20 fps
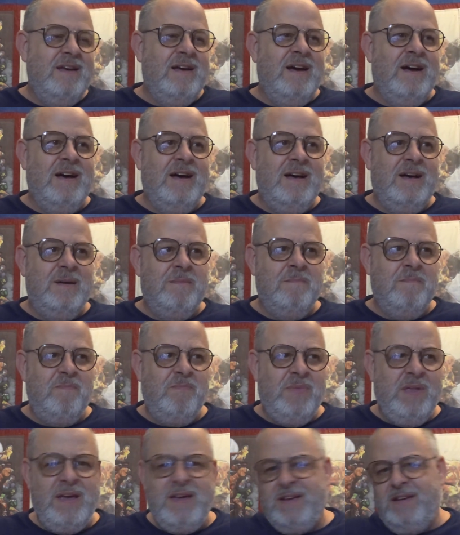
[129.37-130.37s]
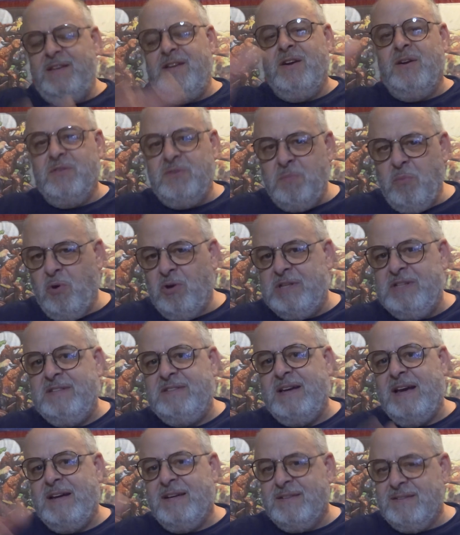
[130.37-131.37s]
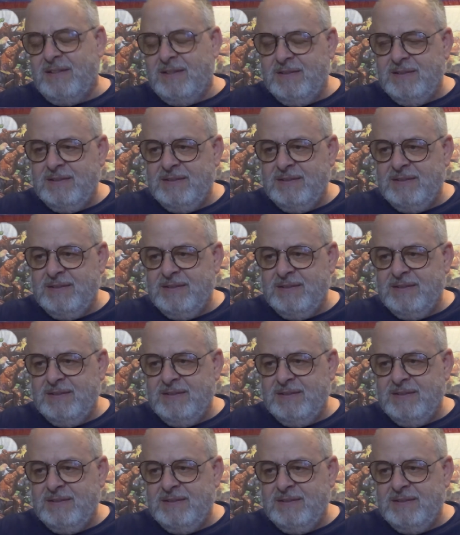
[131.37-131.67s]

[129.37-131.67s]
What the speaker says: It's more detailed,